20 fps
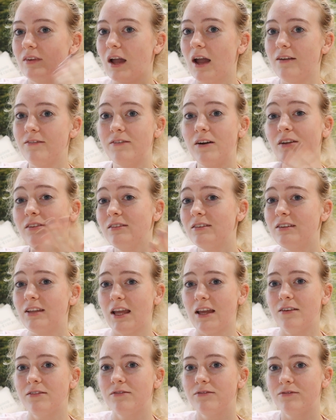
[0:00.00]
I felt
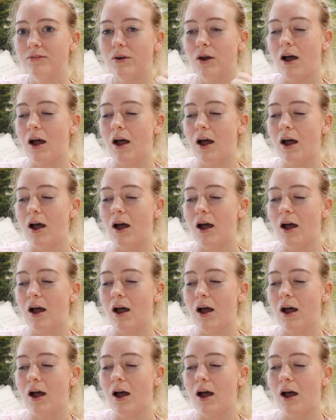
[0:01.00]
safe.